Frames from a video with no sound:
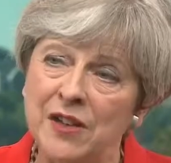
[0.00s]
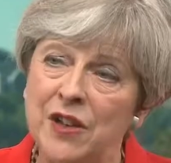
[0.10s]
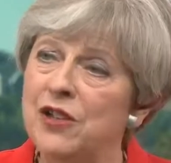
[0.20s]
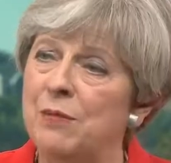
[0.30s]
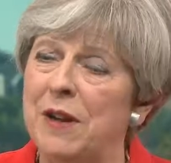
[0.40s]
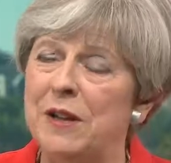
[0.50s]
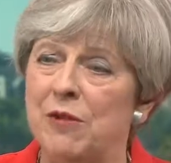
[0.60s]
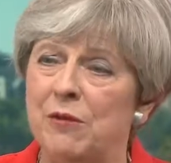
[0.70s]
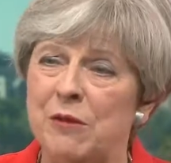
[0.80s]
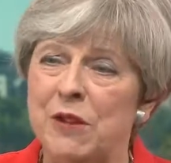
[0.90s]
And under my
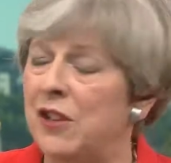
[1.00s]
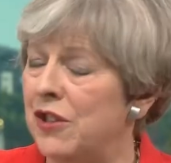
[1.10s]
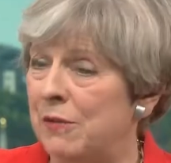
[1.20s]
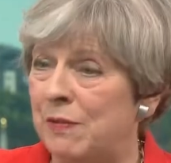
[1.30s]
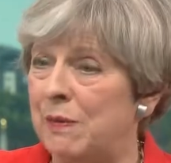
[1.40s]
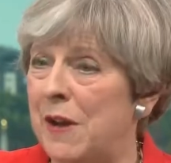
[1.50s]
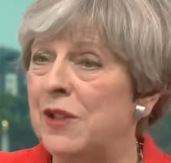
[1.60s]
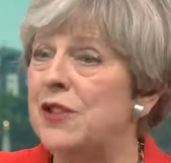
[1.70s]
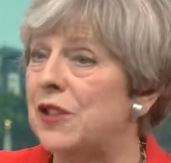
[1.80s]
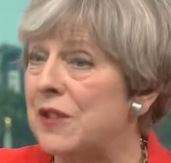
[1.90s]
government,
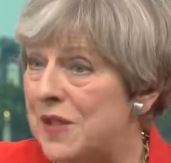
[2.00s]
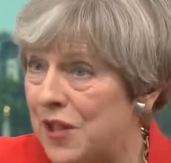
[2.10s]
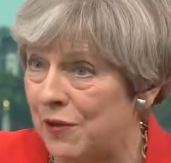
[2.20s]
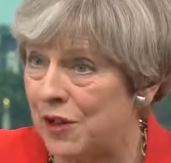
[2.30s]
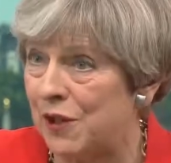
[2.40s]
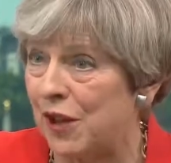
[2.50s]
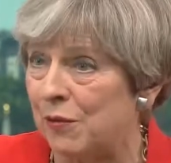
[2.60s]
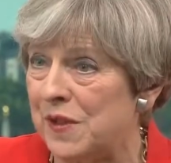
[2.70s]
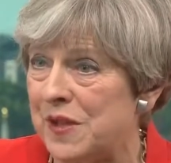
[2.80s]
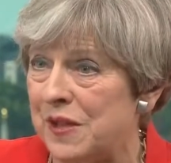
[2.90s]
under the Conservative
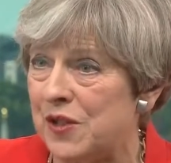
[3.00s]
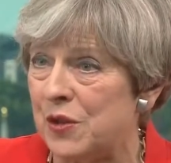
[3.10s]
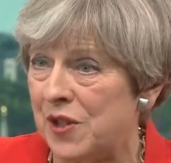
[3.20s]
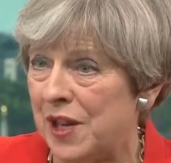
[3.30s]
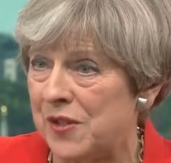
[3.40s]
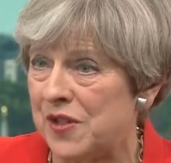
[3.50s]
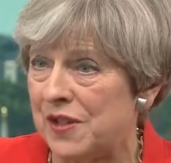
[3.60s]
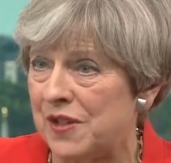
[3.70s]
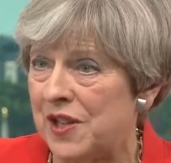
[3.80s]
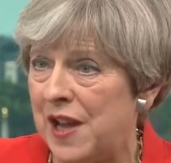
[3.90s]
government since
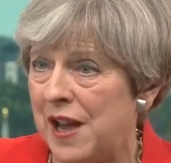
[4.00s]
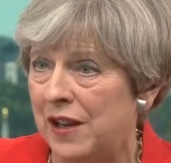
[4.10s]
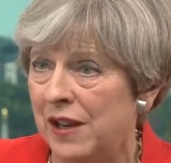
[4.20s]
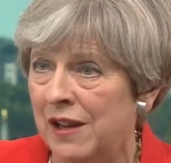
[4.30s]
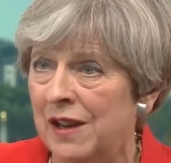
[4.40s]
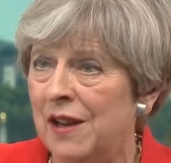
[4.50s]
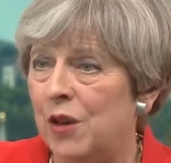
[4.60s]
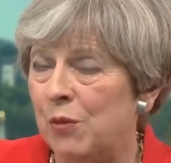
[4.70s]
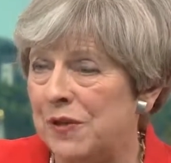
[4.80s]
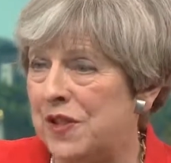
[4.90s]
2010,
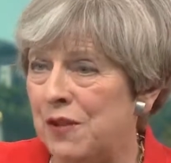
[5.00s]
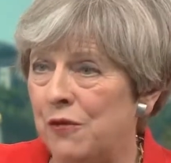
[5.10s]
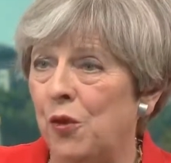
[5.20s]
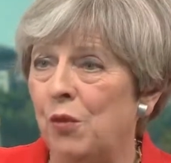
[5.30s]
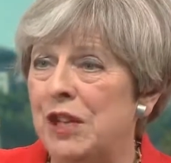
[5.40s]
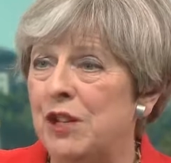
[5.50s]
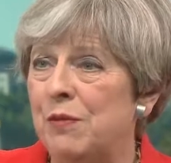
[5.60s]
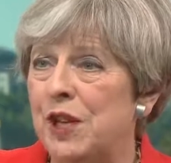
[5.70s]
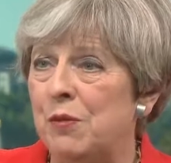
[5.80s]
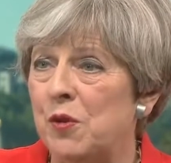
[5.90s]
we've seen 4 million
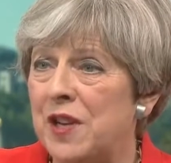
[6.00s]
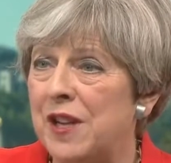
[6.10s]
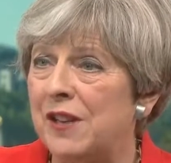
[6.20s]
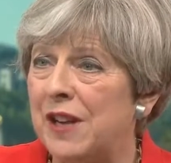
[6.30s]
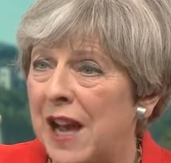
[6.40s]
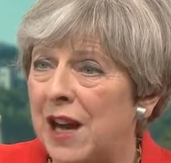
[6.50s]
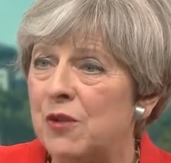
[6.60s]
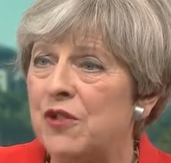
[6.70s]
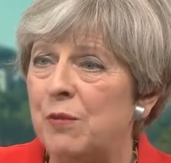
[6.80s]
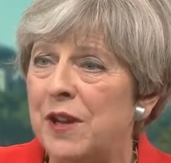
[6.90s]
people taken
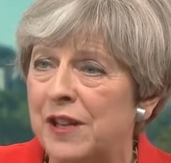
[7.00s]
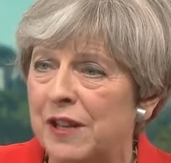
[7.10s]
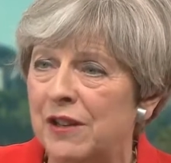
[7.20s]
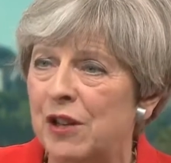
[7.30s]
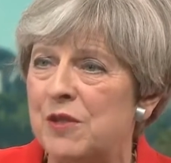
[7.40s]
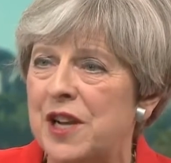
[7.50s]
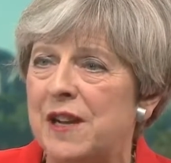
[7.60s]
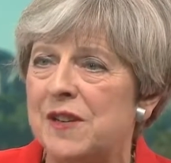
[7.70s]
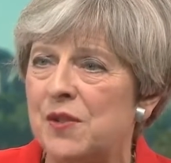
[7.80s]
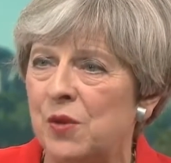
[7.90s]
out of paying income
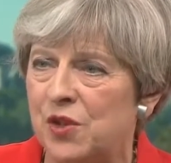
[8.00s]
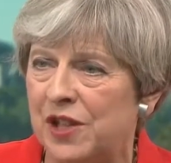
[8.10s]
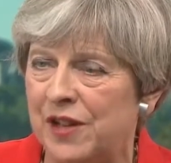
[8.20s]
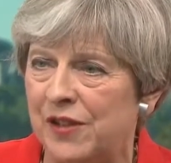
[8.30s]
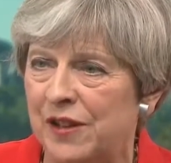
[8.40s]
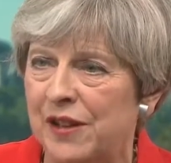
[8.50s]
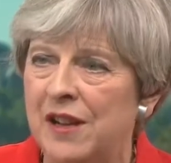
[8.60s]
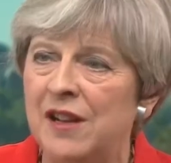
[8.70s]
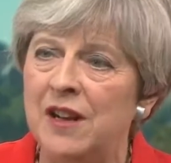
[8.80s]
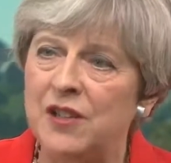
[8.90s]
tax altogether
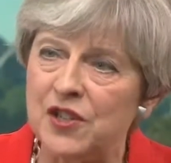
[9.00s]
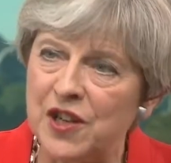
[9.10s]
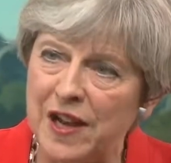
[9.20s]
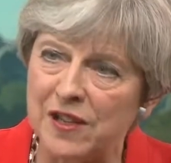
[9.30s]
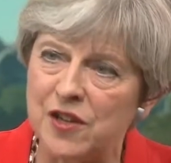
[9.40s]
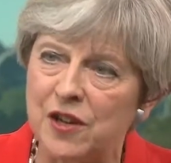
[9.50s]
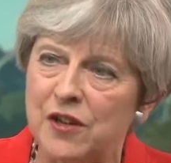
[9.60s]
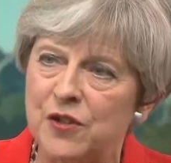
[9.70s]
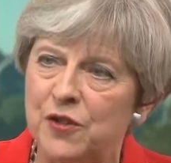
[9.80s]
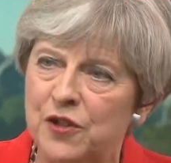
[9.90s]
and a tax
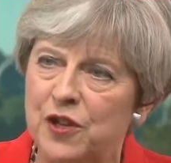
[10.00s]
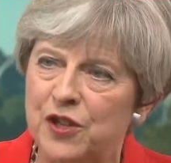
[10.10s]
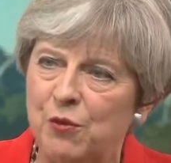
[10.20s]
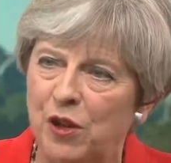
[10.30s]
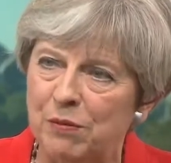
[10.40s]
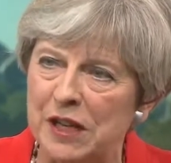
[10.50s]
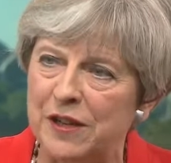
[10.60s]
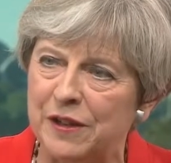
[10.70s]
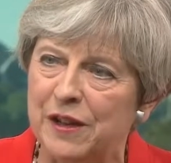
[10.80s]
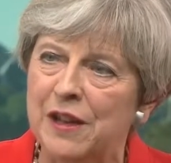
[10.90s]
cut for 31
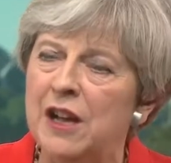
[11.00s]
million